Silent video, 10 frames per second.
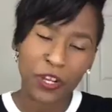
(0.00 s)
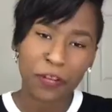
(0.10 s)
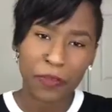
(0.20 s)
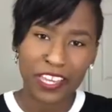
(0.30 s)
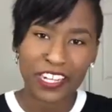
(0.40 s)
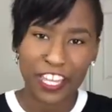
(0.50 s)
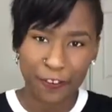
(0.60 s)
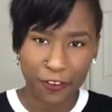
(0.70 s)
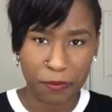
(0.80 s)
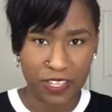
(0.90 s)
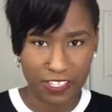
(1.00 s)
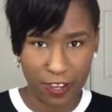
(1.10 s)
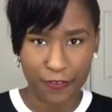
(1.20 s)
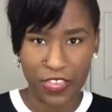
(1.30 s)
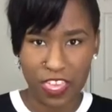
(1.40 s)
I want to make a name for
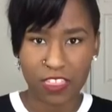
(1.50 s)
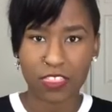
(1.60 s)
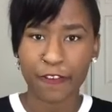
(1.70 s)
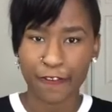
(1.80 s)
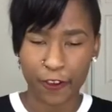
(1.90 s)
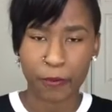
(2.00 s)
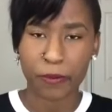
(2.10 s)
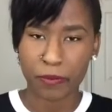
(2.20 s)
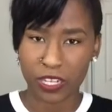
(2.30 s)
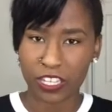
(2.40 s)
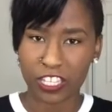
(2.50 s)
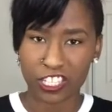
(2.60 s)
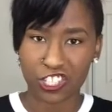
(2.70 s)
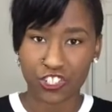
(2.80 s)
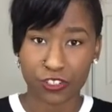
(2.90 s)
myself in the film and media
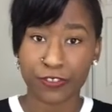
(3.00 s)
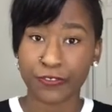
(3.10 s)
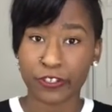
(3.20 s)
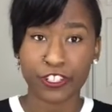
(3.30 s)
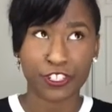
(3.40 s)
industry for